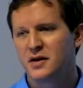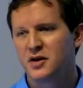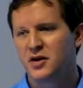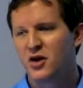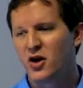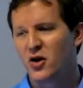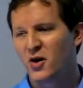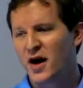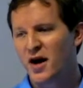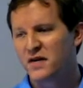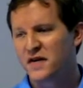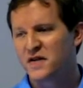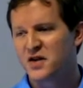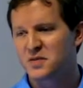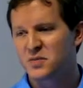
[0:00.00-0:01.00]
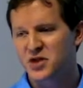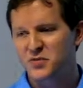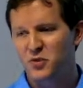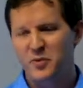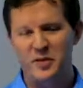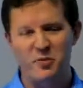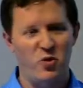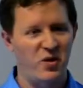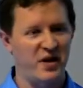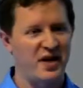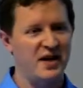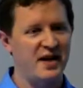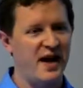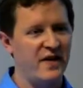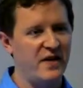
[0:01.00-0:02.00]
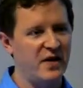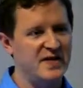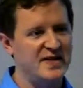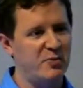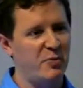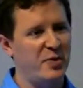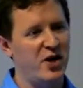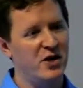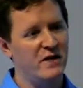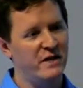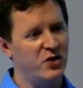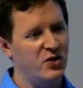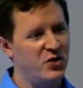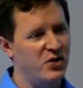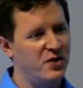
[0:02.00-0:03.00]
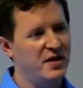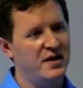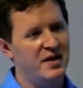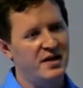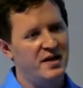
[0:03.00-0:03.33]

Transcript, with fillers: You know how, that there's multiple people working together to prepare your food.